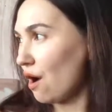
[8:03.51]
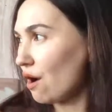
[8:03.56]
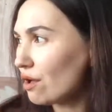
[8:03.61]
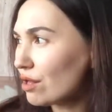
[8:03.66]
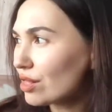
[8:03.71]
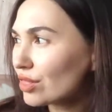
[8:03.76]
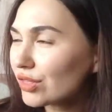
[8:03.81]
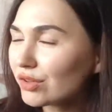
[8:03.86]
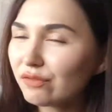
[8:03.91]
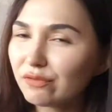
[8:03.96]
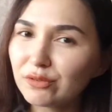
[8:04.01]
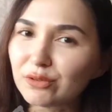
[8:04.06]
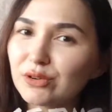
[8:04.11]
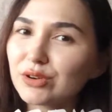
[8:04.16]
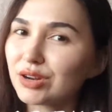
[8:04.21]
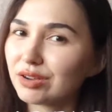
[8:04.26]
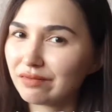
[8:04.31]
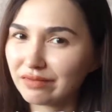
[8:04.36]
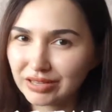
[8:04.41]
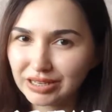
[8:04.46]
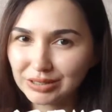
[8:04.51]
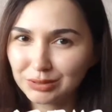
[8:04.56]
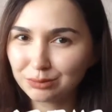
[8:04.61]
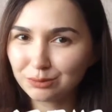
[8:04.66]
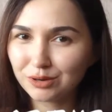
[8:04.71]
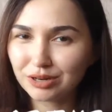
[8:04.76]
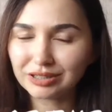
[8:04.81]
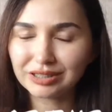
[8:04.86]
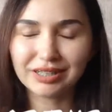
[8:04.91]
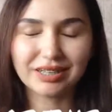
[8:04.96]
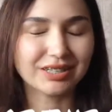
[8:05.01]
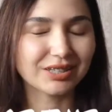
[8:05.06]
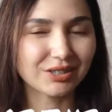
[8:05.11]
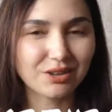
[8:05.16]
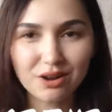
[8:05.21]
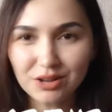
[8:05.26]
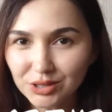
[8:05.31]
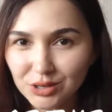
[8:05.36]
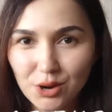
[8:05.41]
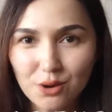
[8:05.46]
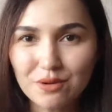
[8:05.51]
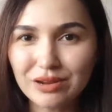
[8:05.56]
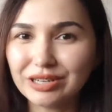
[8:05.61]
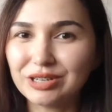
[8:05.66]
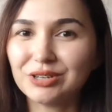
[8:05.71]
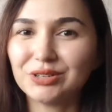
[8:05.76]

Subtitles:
All the food of this world is not going